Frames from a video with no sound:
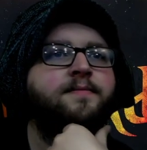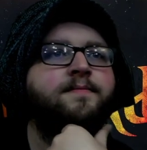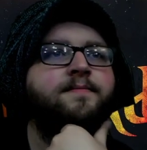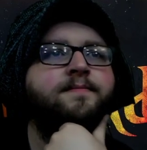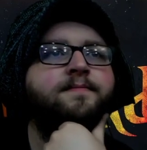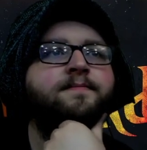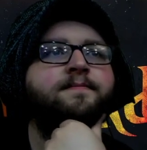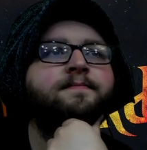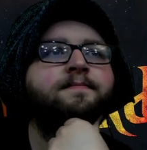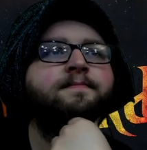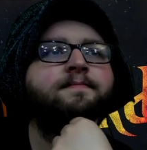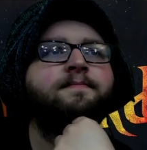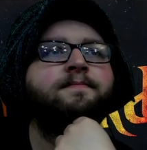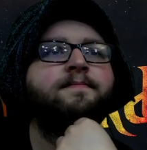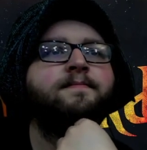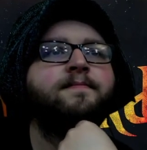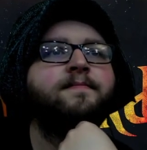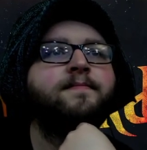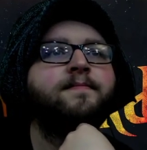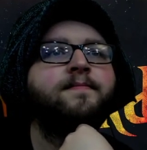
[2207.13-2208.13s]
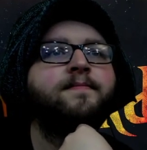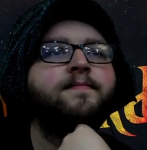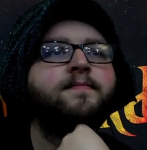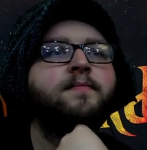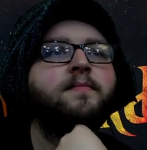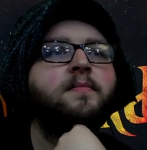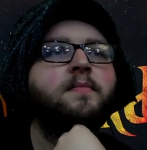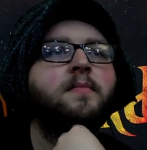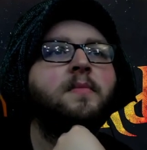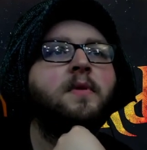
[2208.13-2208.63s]

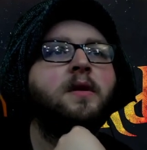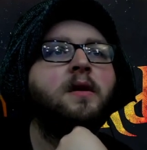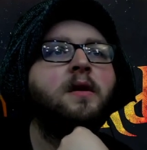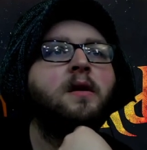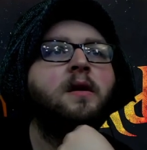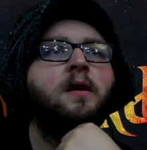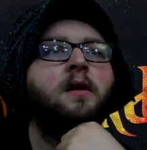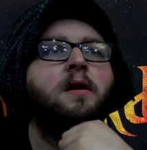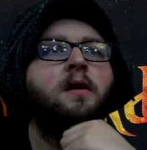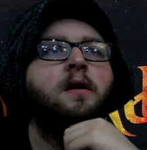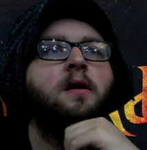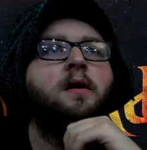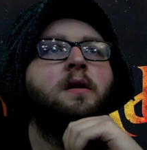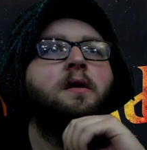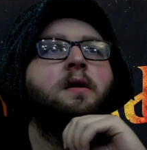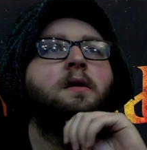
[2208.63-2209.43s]
No one is speaking in this clip.